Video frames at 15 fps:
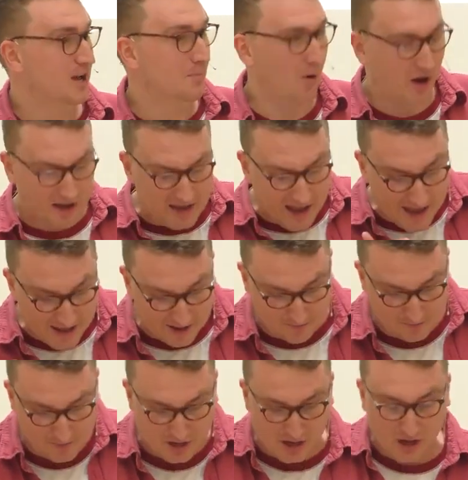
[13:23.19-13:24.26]
but in
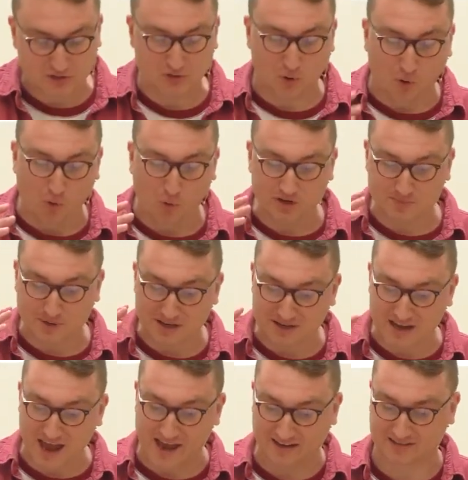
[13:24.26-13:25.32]
him has always been
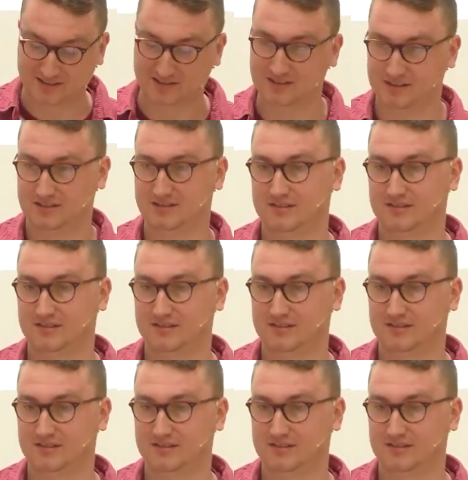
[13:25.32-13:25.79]
yes.